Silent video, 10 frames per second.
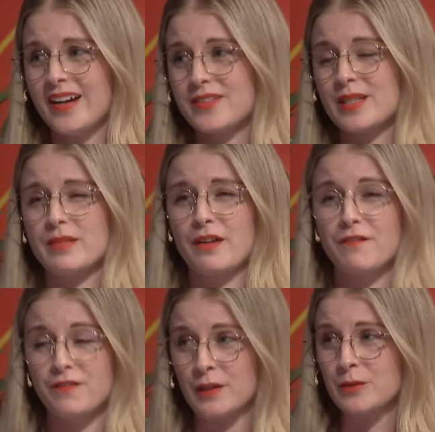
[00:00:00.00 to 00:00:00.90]
If something
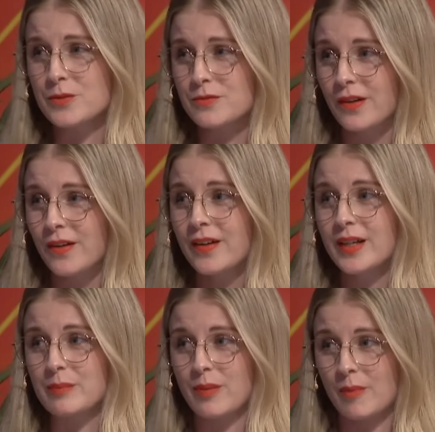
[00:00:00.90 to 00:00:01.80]
feels wrong,
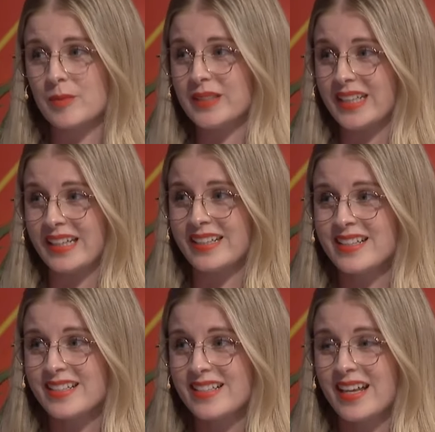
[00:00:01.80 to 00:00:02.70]
it probably
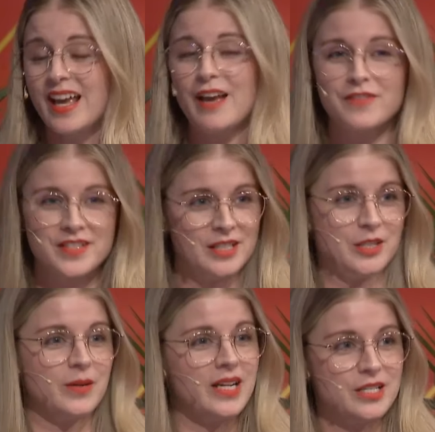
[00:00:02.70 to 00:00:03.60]
is. If a
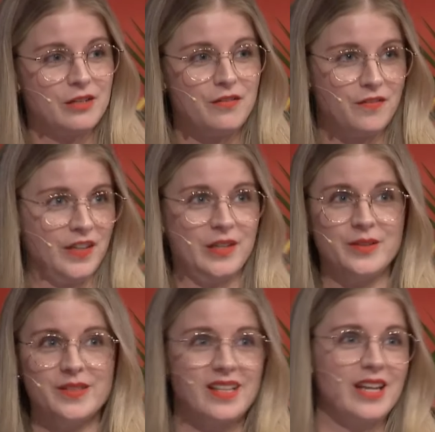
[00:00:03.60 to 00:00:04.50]
situation
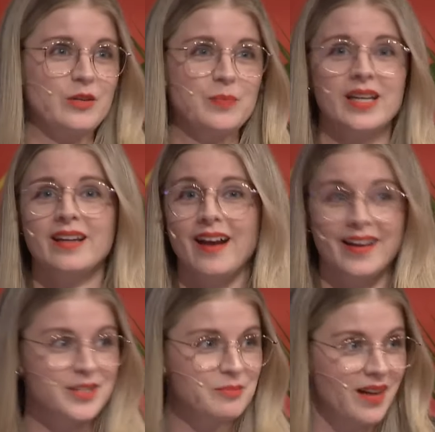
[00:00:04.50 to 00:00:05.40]
feels like you're being
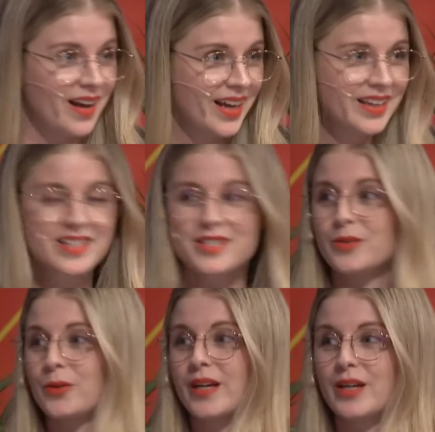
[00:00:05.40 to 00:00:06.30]
undermined
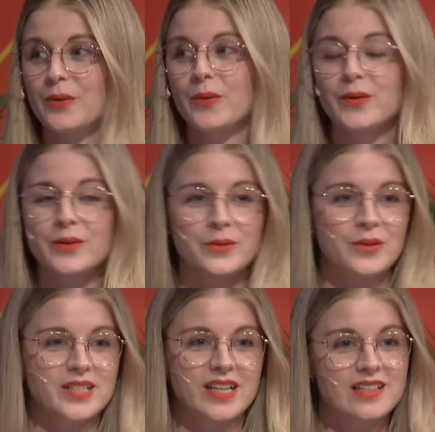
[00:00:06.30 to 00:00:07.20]
or ignored or
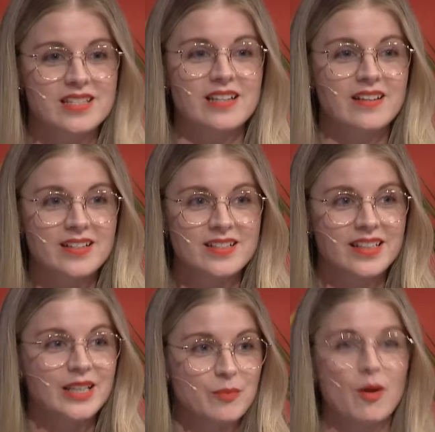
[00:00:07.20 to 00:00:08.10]
not taken
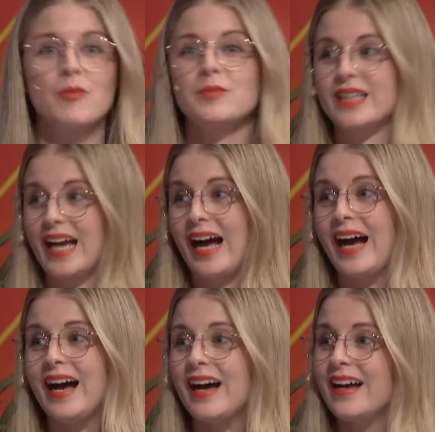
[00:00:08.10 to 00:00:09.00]
seriously, you probably
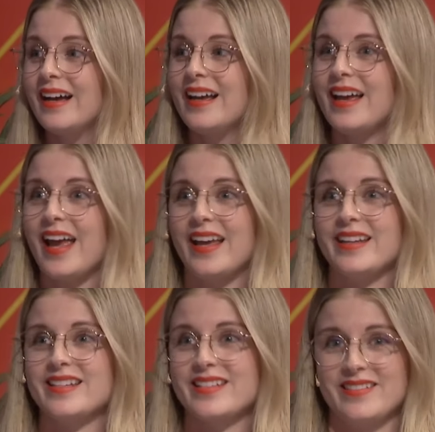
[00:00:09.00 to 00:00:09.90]
are.
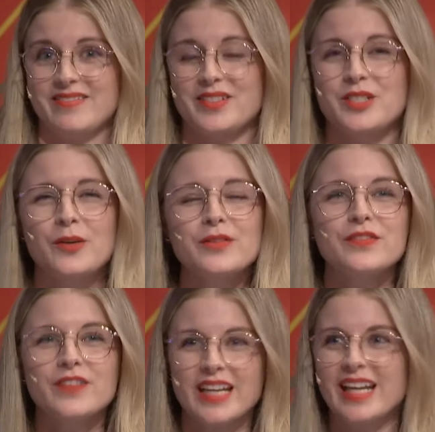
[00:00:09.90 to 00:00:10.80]
And don't
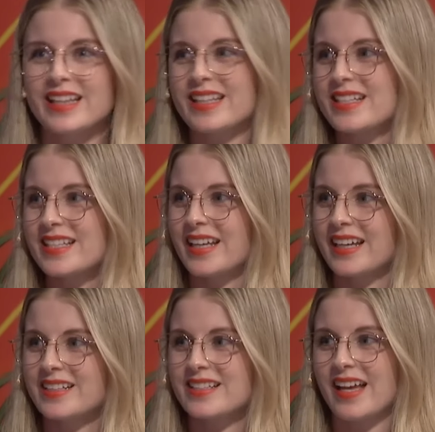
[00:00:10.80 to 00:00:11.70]
forget these
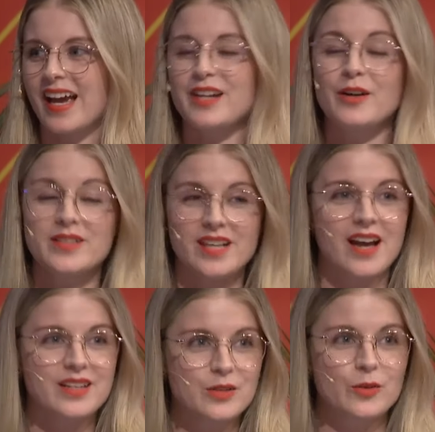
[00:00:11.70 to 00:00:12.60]
things. I know it's
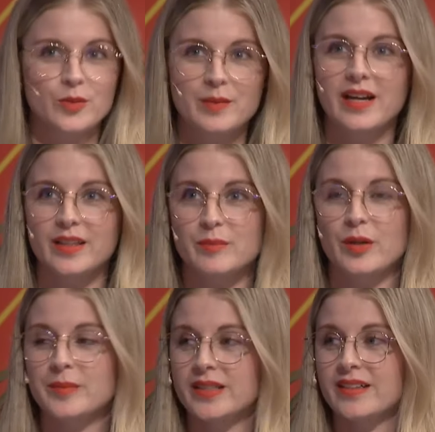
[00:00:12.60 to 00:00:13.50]
hard to call them out in the
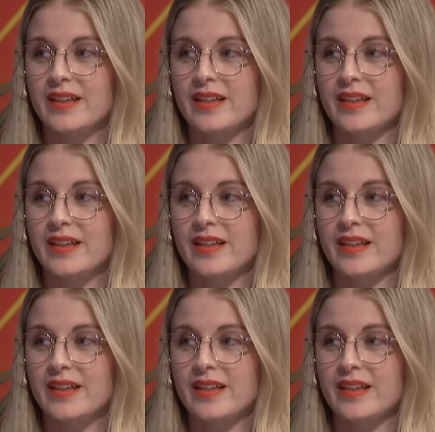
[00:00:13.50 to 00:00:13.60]
moment.